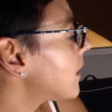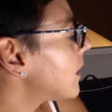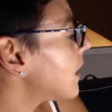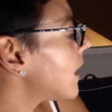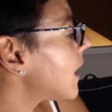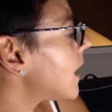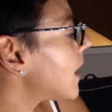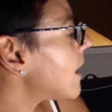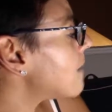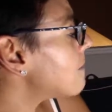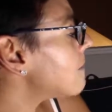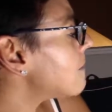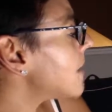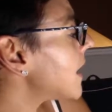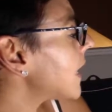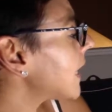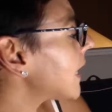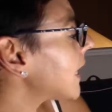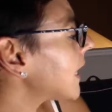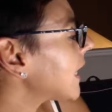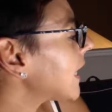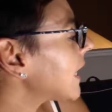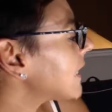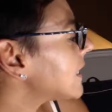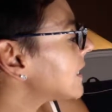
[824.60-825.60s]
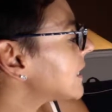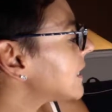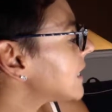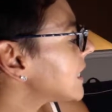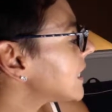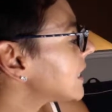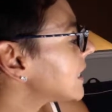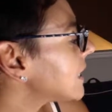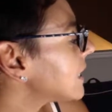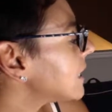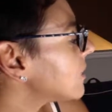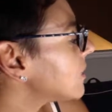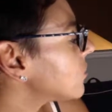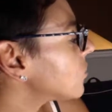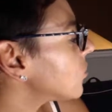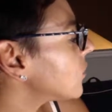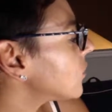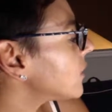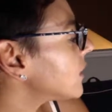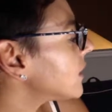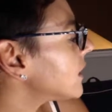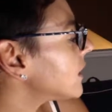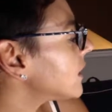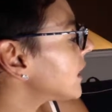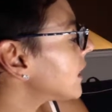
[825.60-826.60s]
America thinks he's going
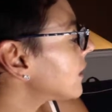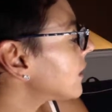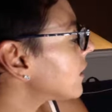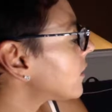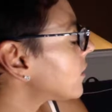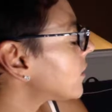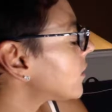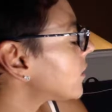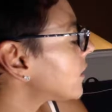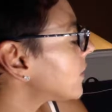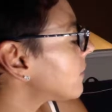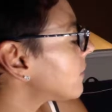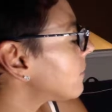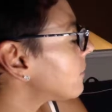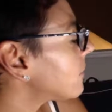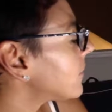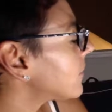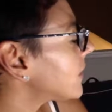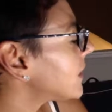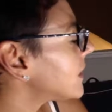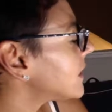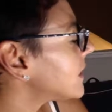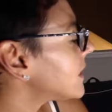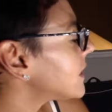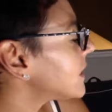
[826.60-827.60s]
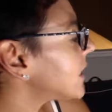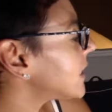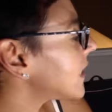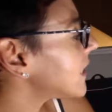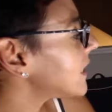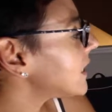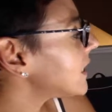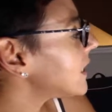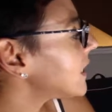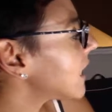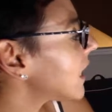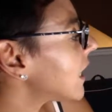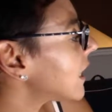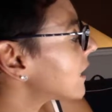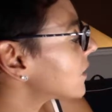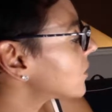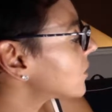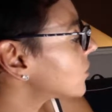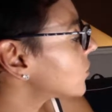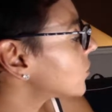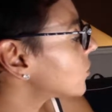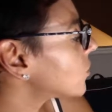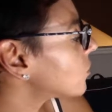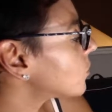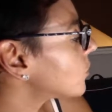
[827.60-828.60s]
to yell at her. Instead, he hugs
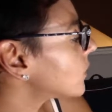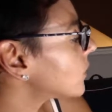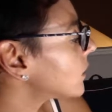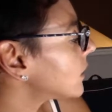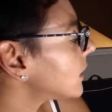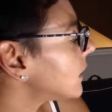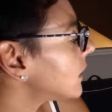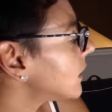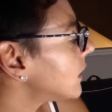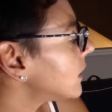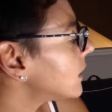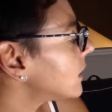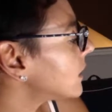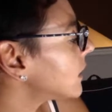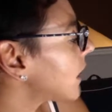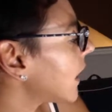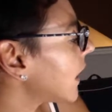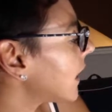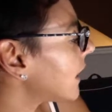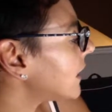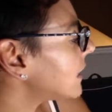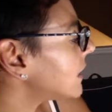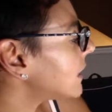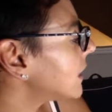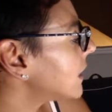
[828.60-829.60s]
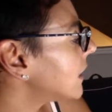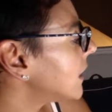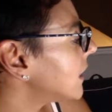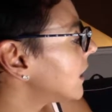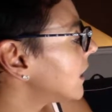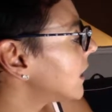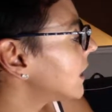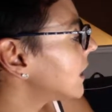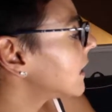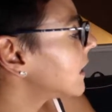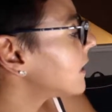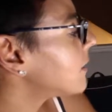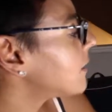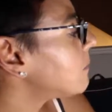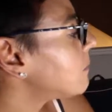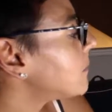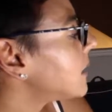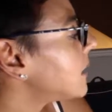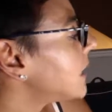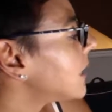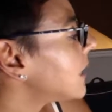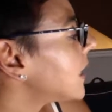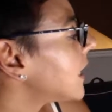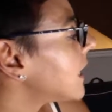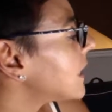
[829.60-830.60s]
her really tight.
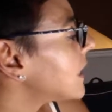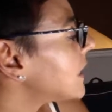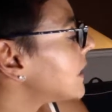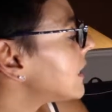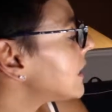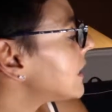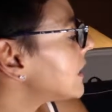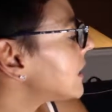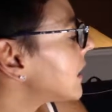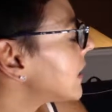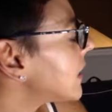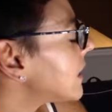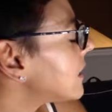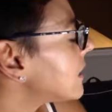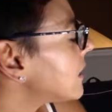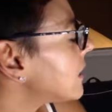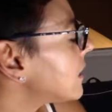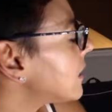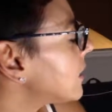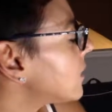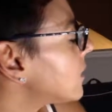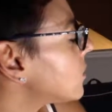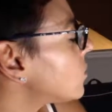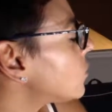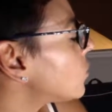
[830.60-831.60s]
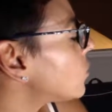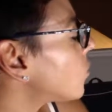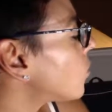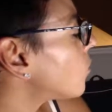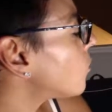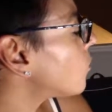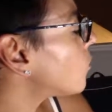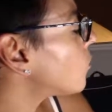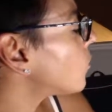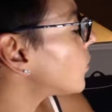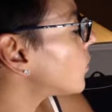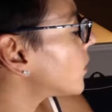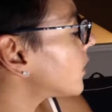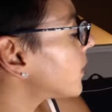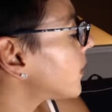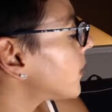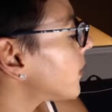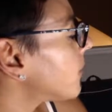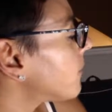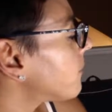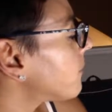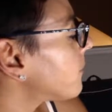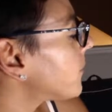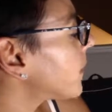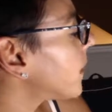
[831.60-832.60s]
Mija, he says, don't
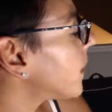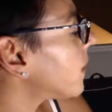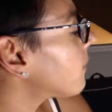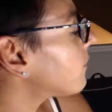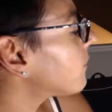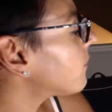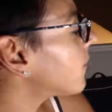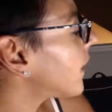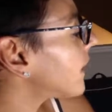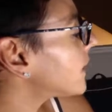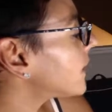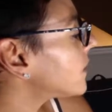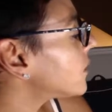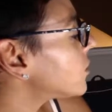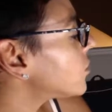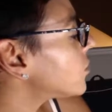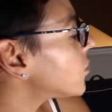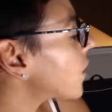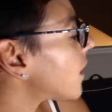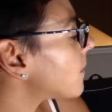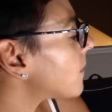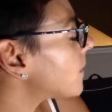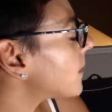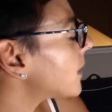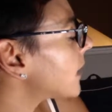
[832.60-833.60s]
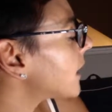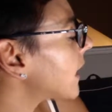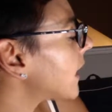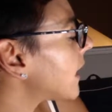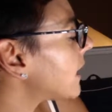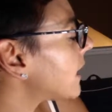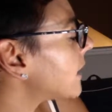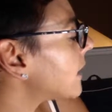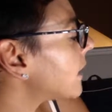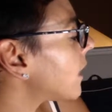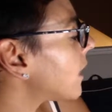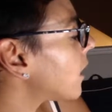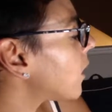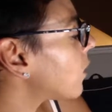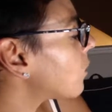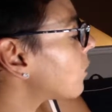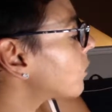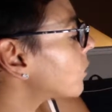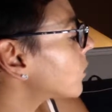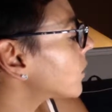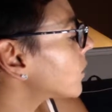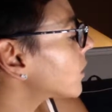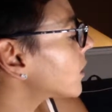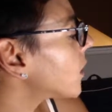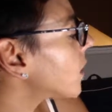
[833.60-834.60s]
worry. I'll find a job again. I'll
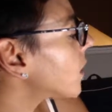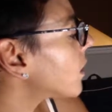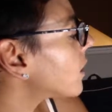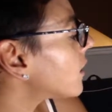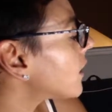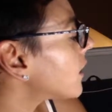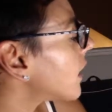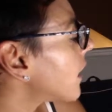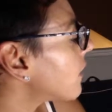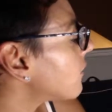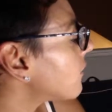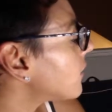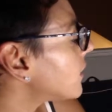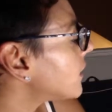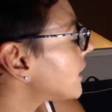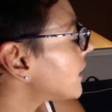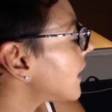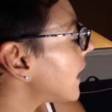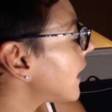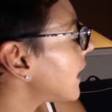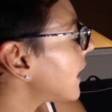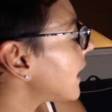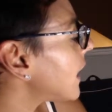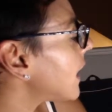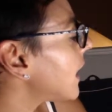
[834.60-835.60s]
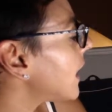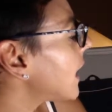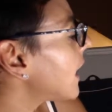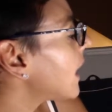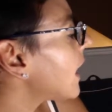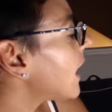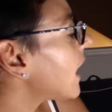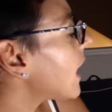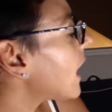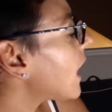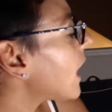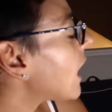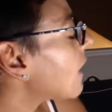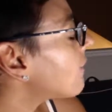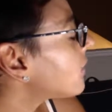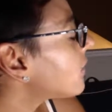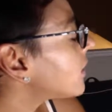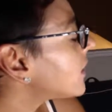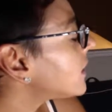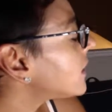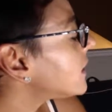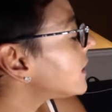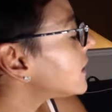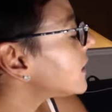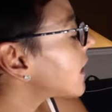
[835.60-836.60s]
work hard every day,
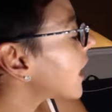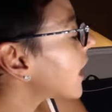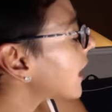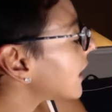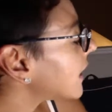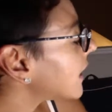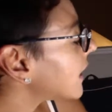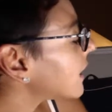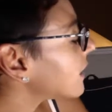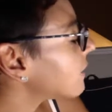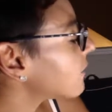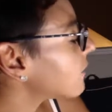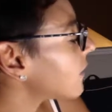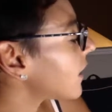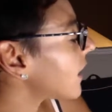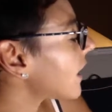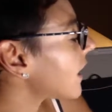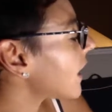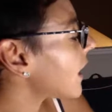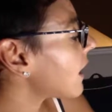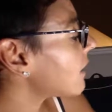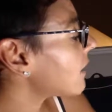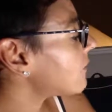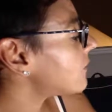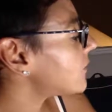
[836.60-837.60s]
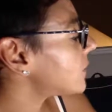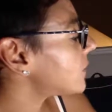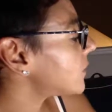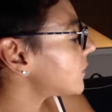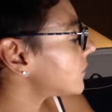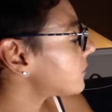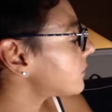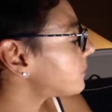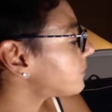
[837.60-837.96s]
every night if I have to.